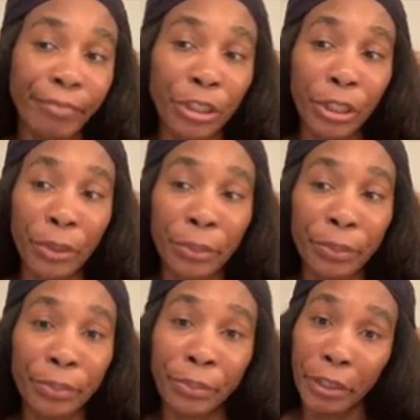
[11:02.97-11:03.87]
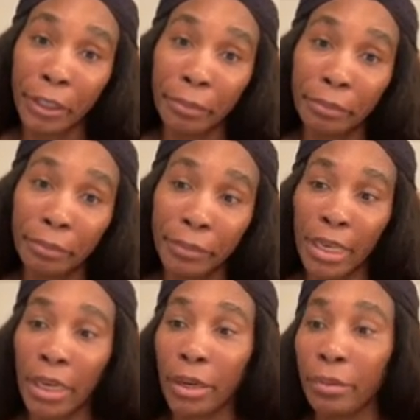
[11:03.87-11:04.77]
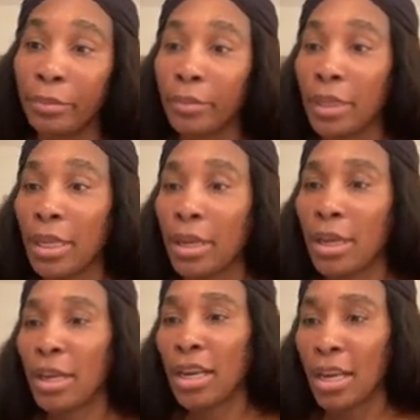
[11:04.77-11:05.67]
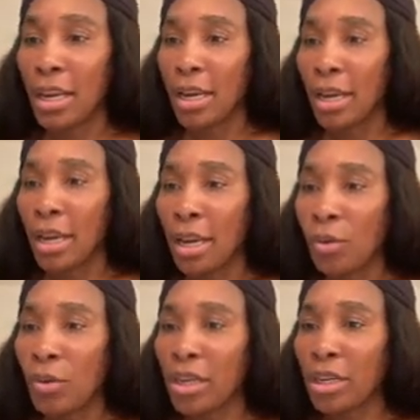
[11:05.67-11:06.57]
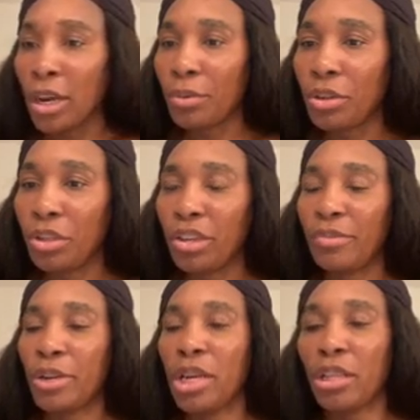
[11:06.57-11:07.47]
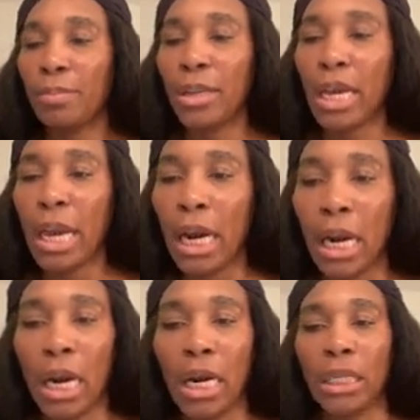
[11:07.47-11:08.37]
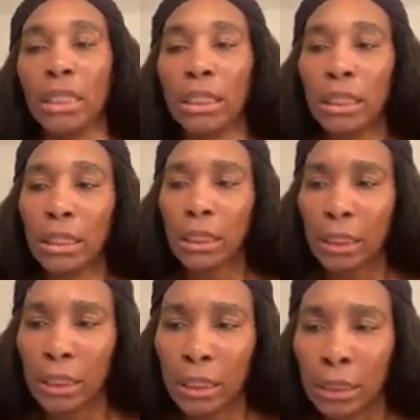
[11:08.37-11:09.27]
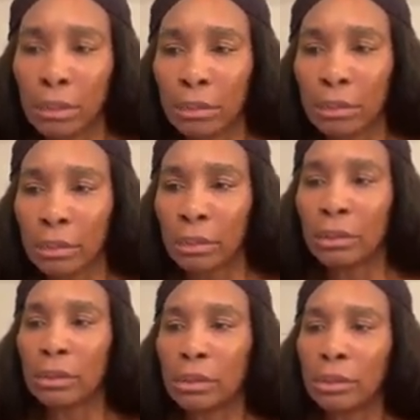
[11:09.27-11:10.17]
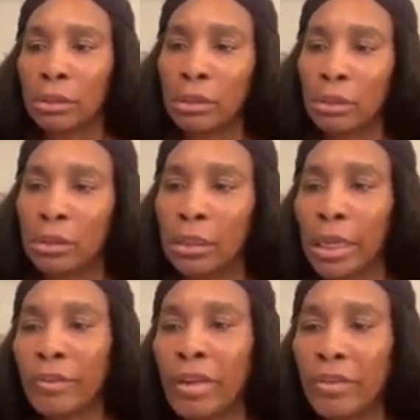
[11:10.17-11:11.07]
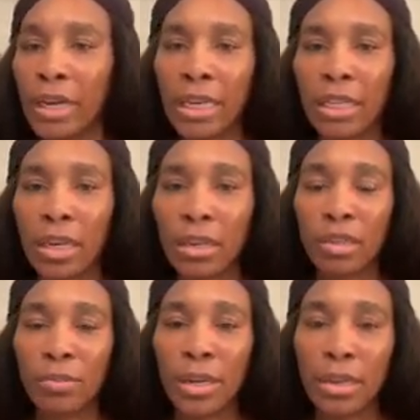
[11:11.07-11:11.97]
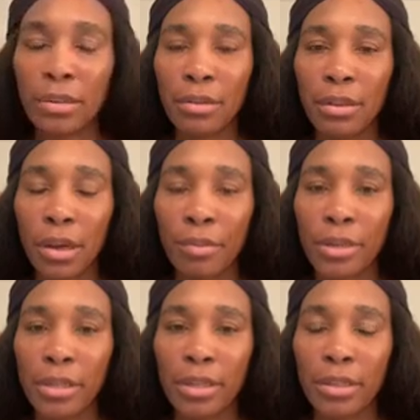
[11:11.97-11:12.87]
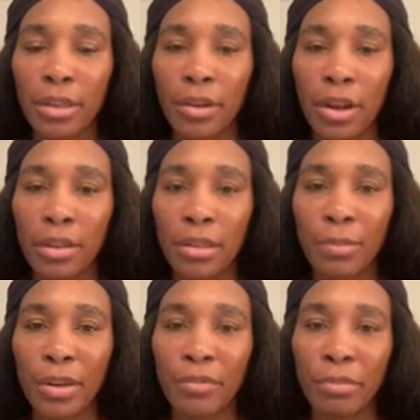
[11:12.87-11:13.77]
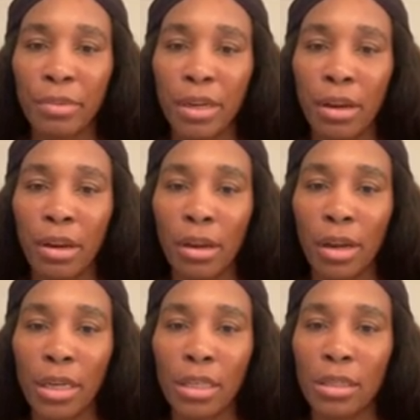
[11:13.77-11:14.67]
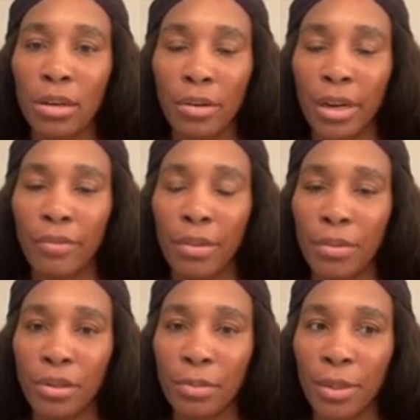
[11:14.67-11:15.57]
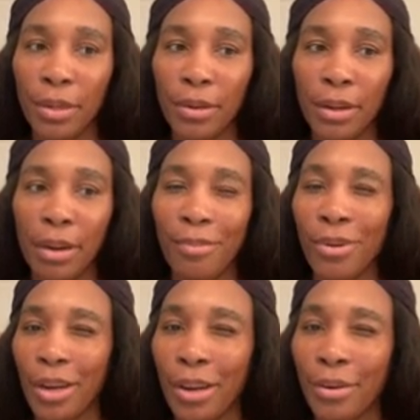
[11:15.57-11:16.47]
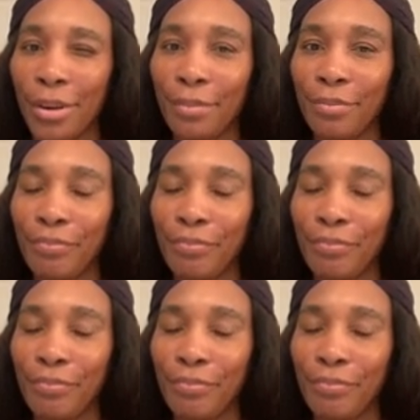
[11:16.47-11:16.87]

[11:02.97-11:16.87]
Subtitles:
So yeah, let it go. What shot would you steal from another player? Ooh, I've never had a ton of spin, so I would just steal all the spin from Nadal. I just don't have that much spin, and I'm working on it.